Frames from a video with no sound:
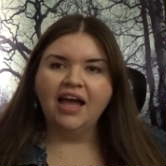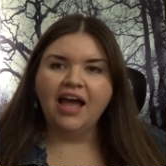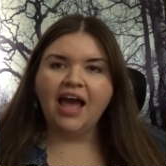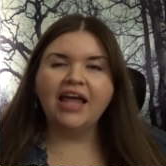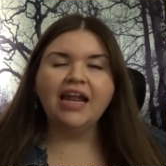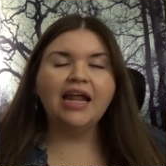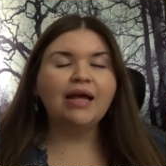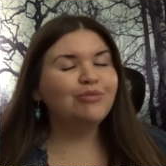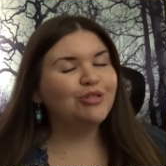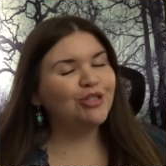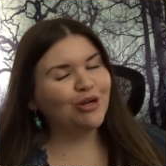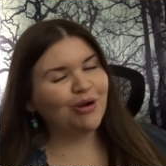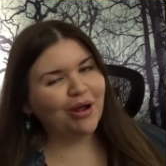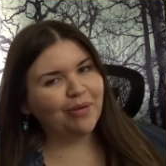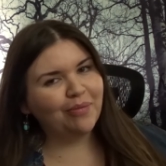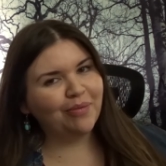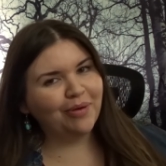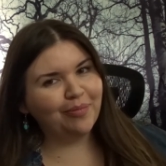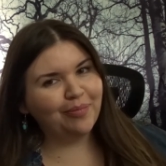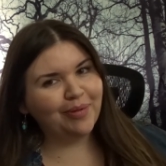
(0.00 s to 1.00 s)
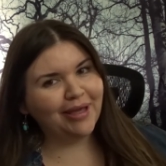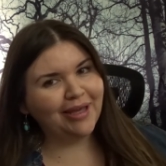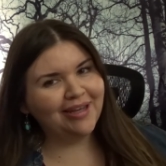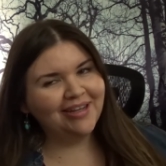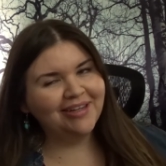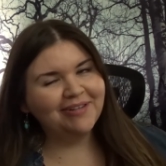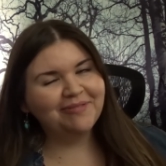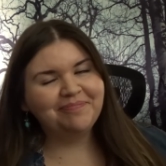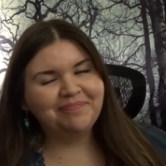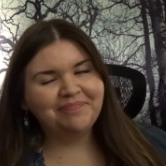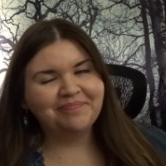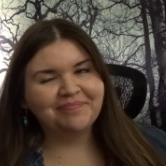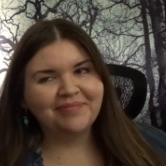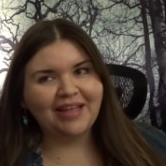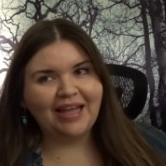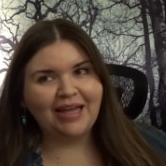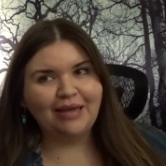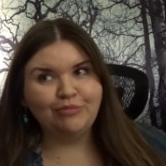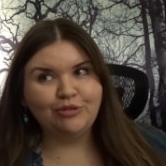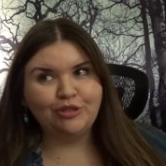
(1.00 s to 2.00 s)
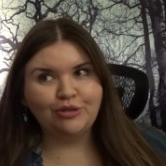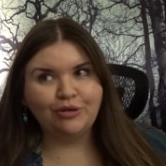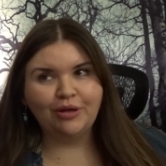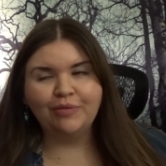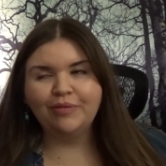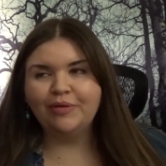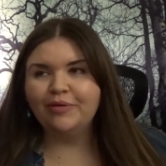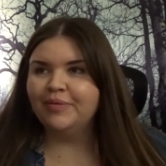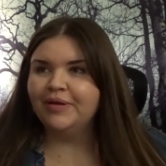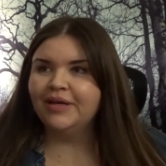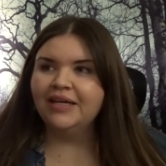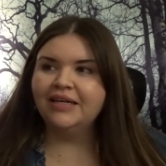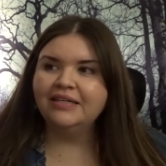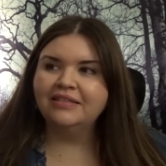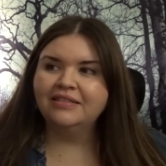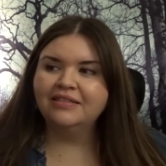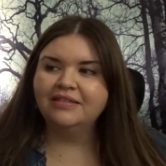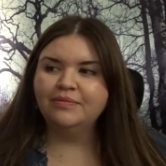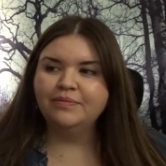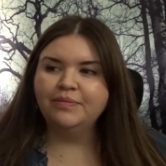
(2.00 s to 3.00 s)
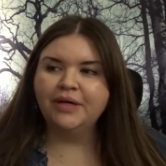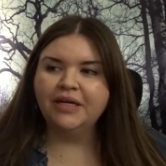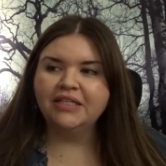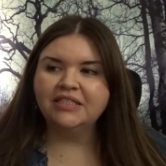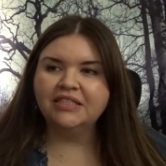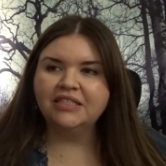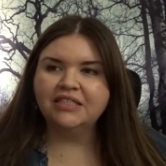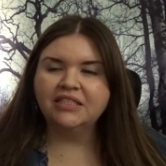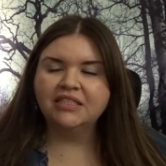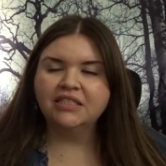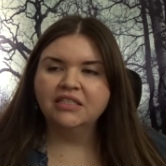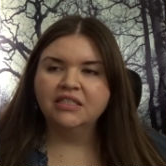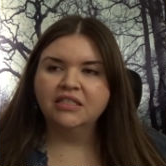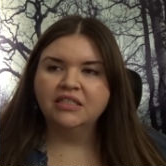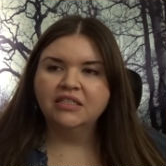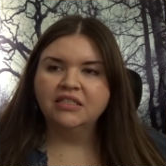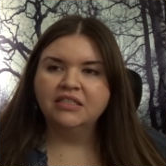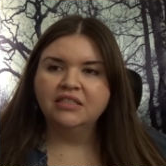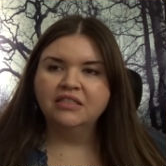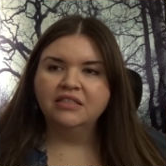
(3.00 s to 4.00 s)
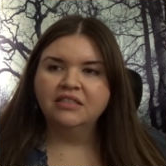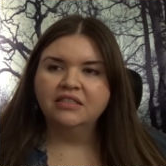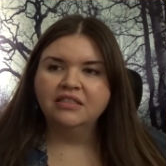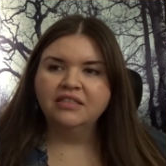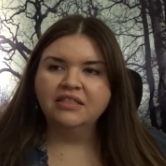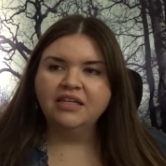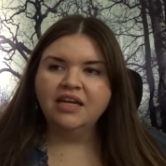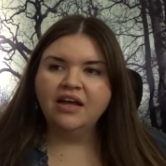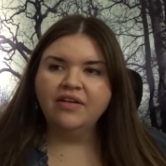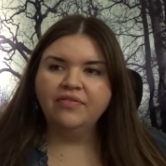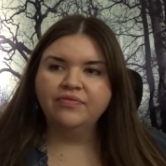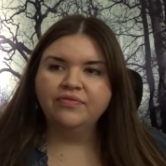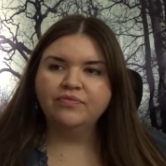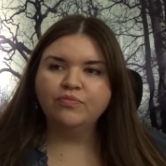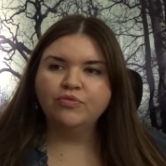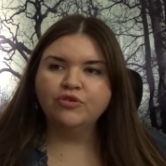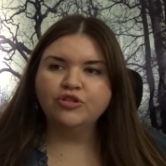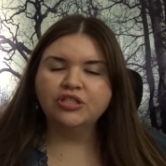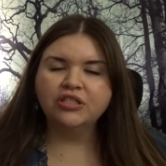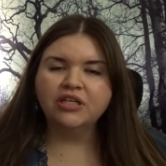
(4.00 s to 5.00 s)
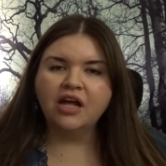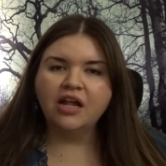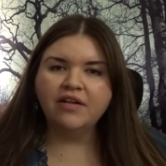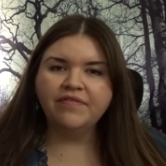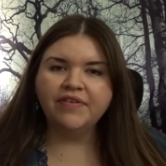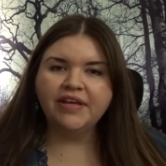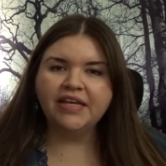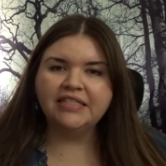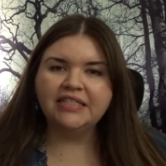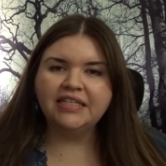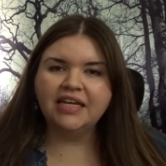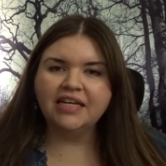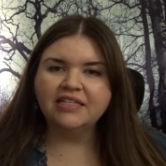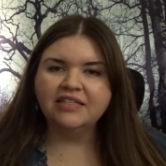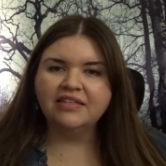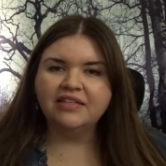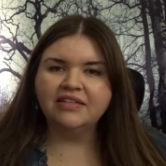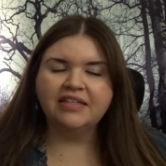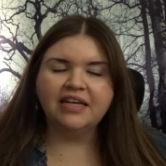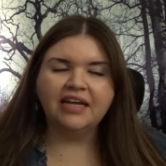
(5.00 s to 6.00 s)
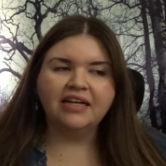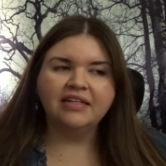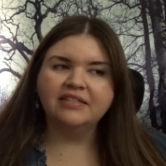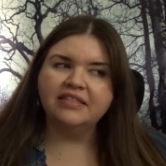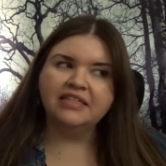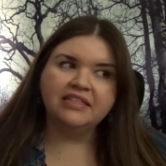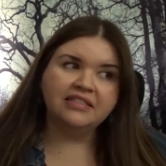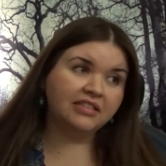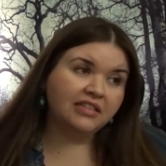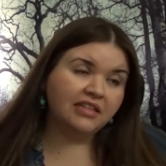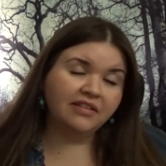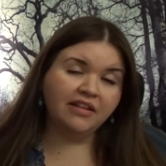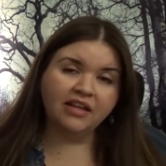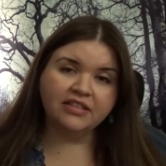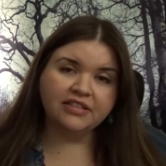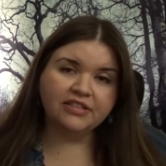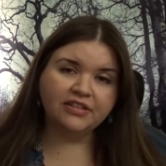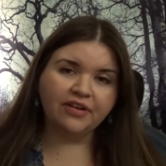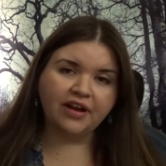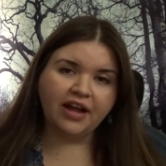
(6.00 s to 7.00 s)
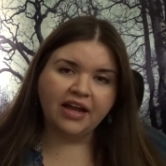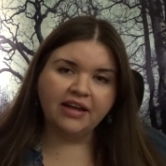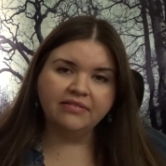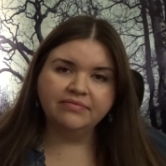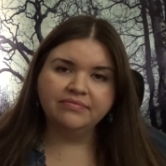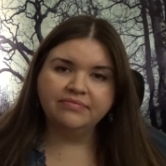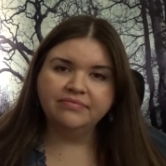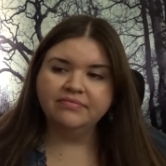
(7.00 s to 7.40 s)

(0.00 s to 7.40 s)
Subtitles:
And I'm sure I will be. I'm sure I will be. But yeah, we're just kind of easing into the second season, and that's all right.